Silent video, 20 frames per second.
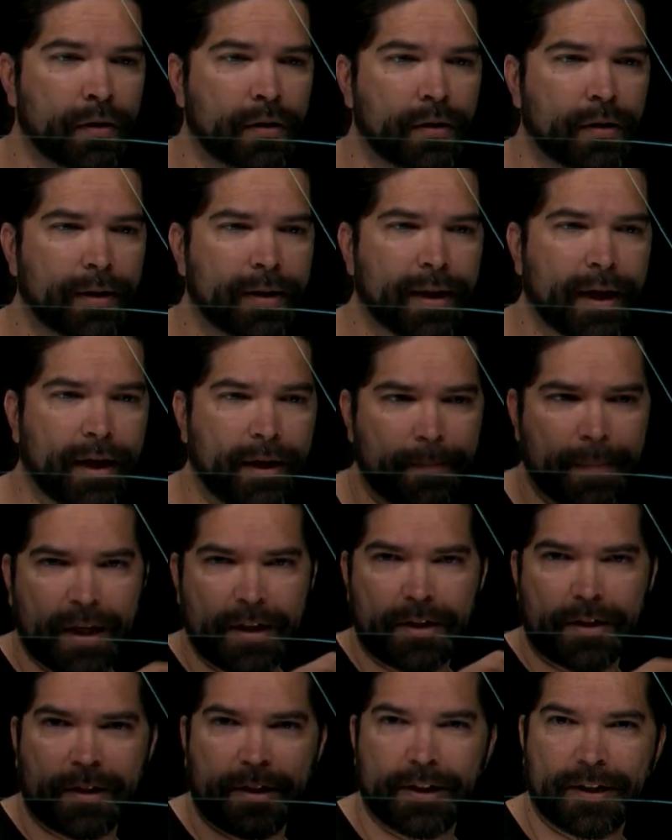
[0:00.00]
Look at that, it
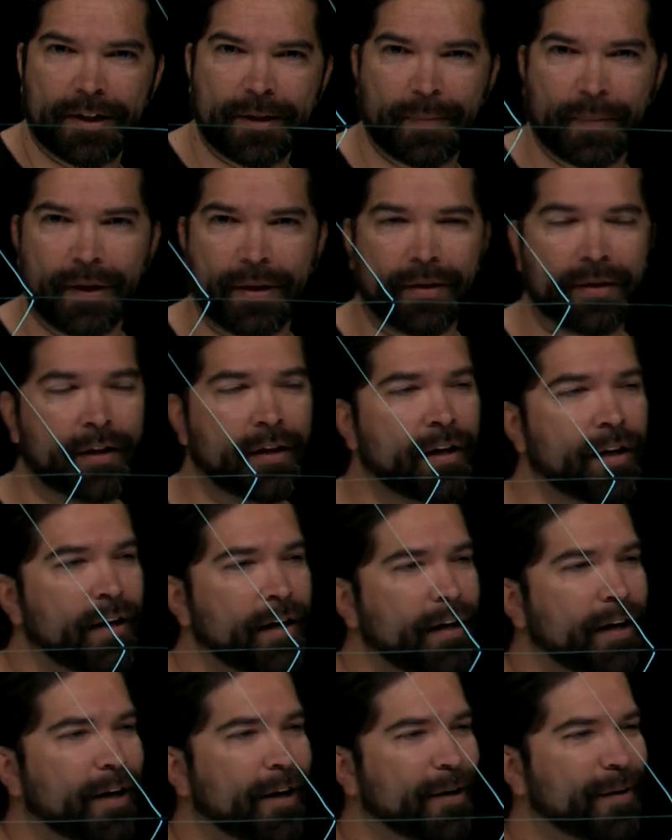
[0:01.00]
magically disappeared.
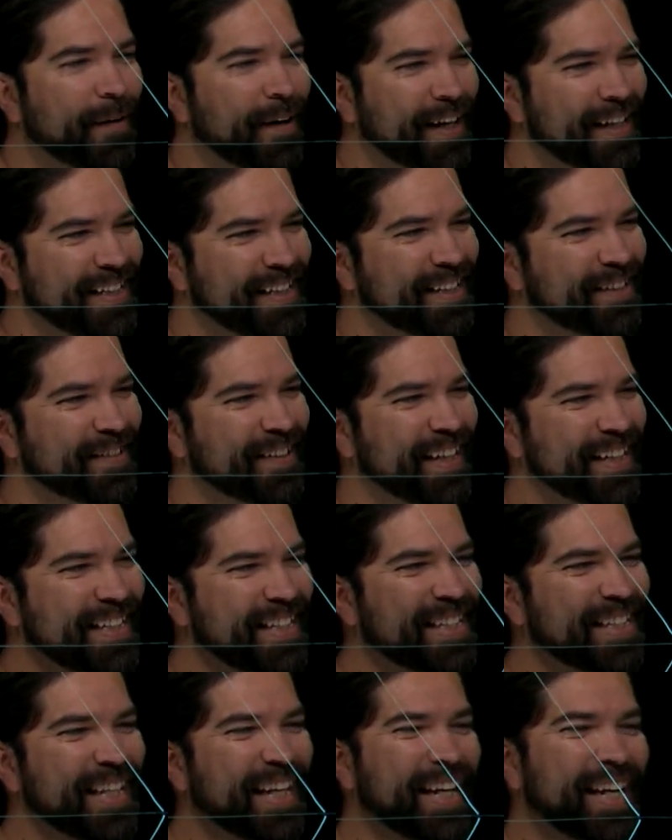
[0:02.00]
All right, so
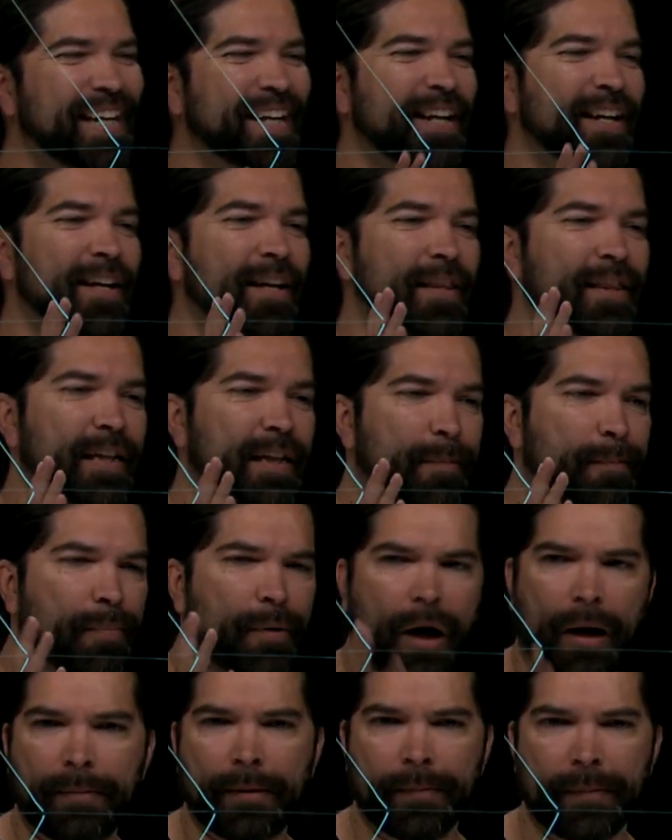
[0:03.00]
let's say the
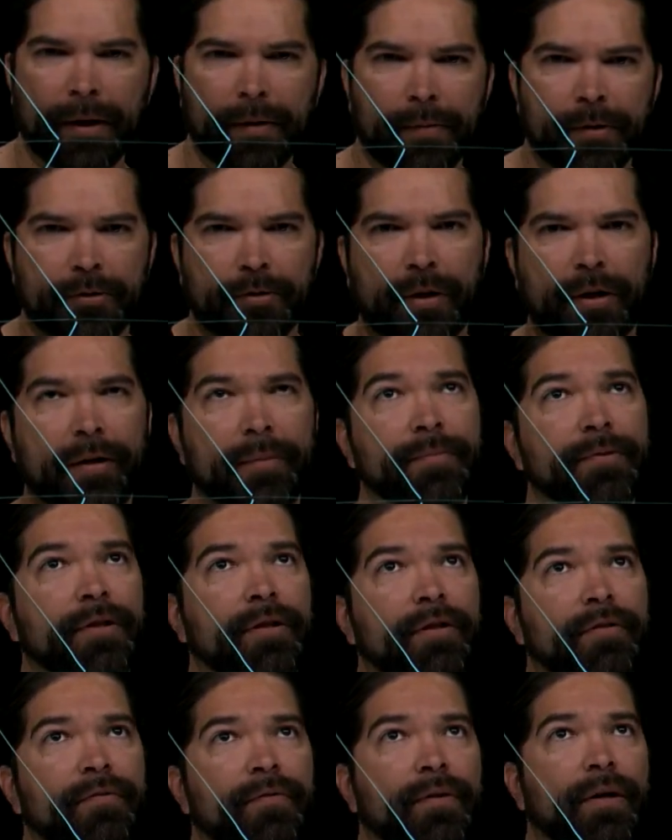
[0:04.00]
problem that we're trying to
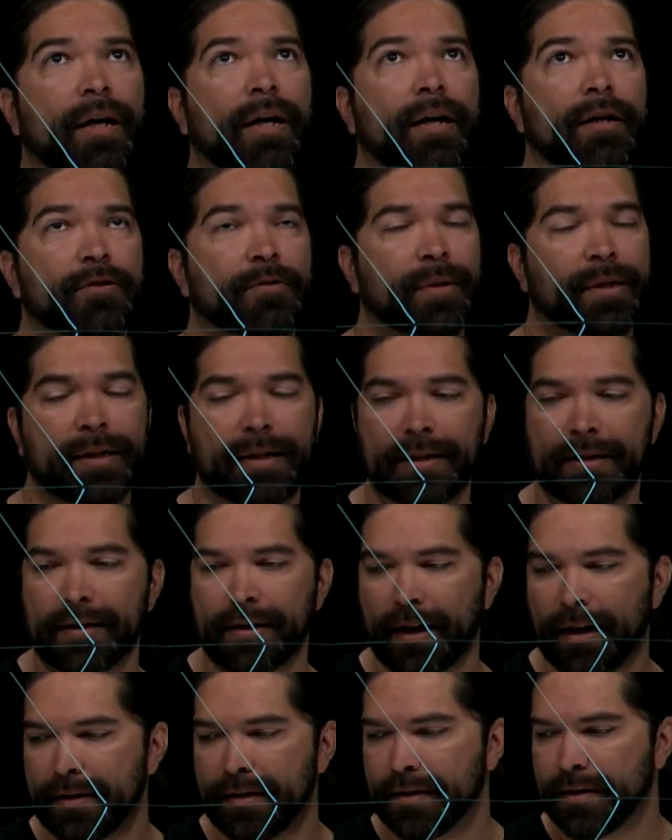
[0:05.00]
observe, trying to
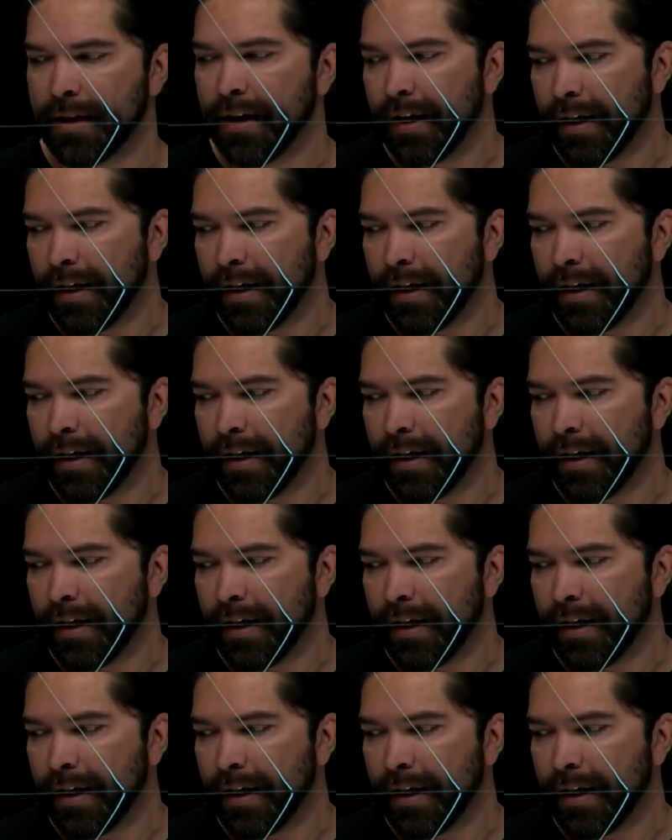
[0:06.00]
discuss